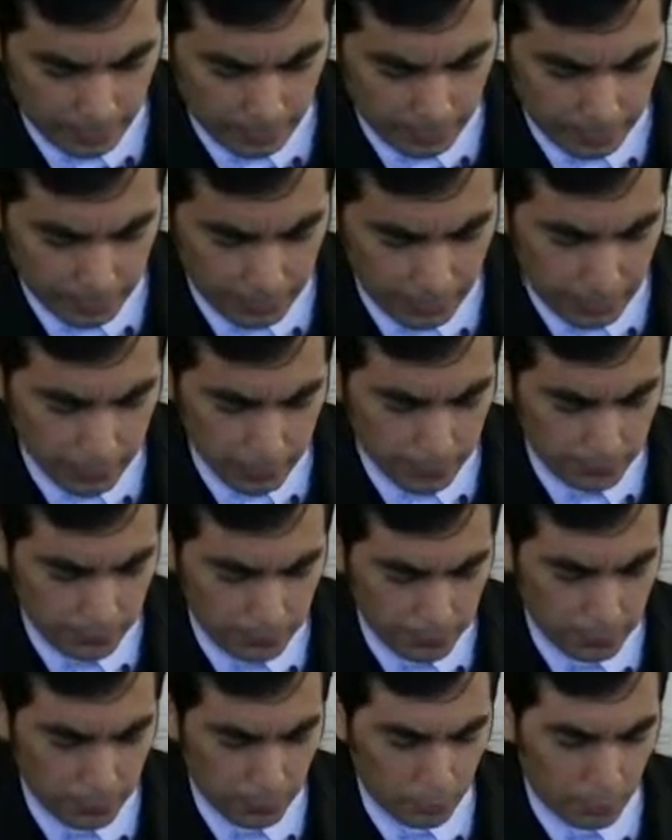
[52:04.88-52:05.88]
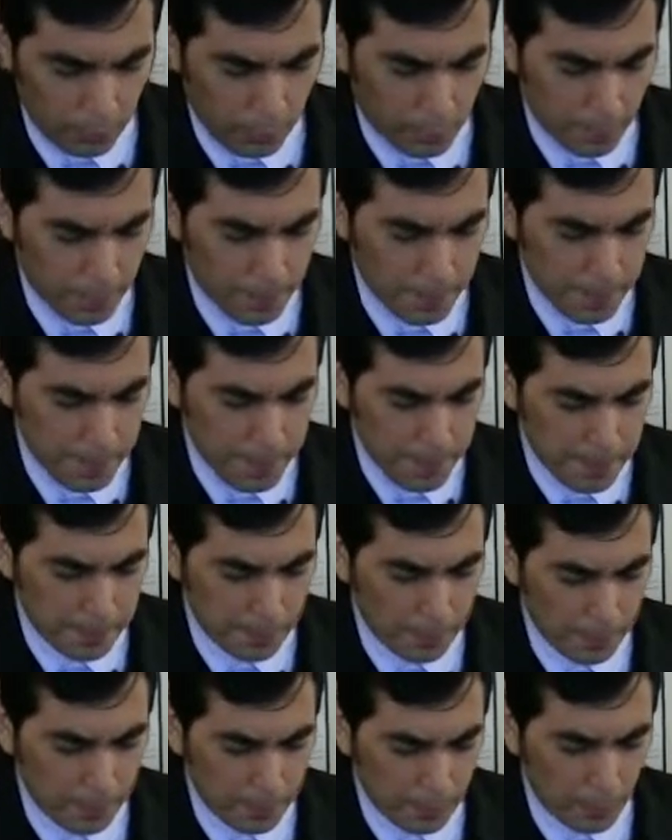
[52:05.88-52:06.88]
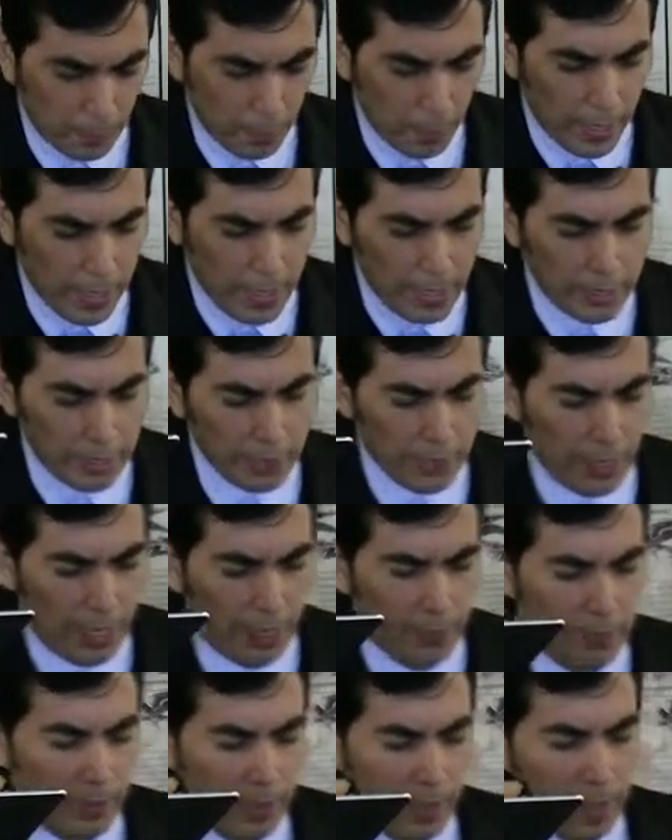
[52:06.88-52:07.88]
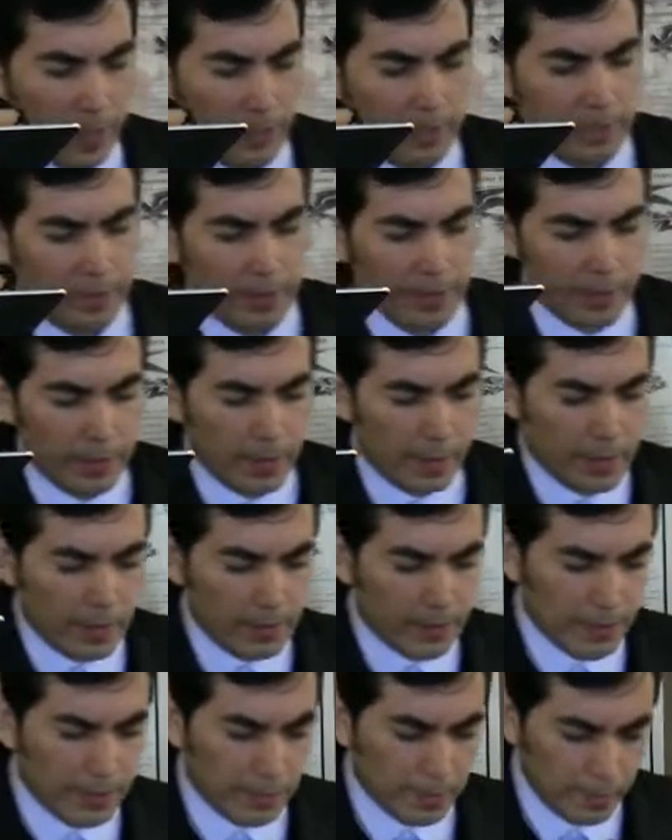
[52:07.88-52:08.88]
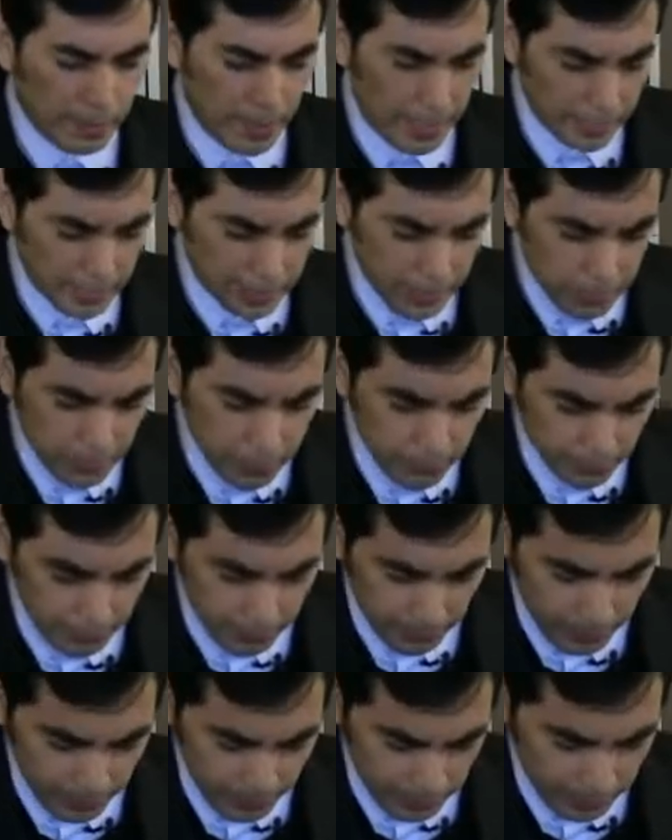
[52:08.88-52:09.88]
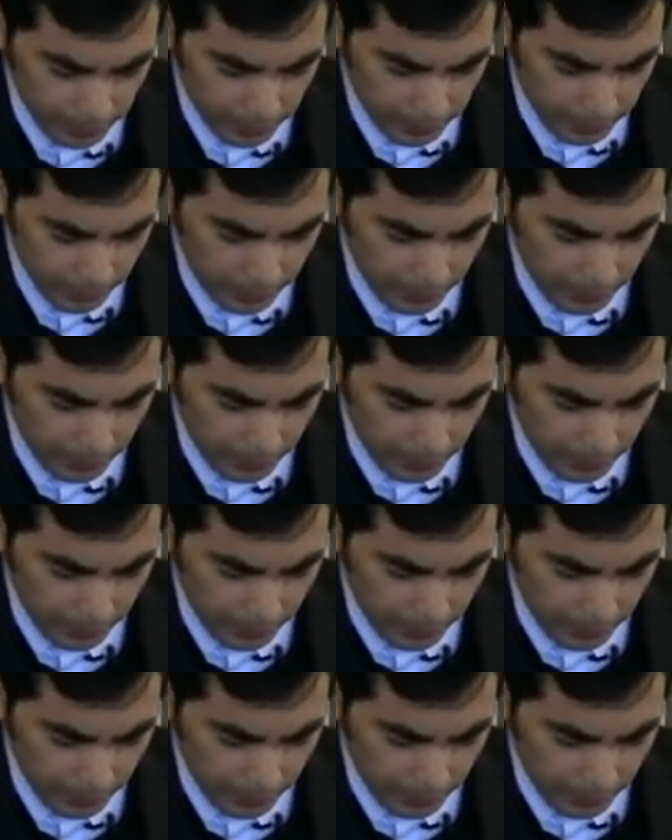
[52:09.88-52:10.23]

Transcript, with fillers: are thankful for the way you have led this mighty movement.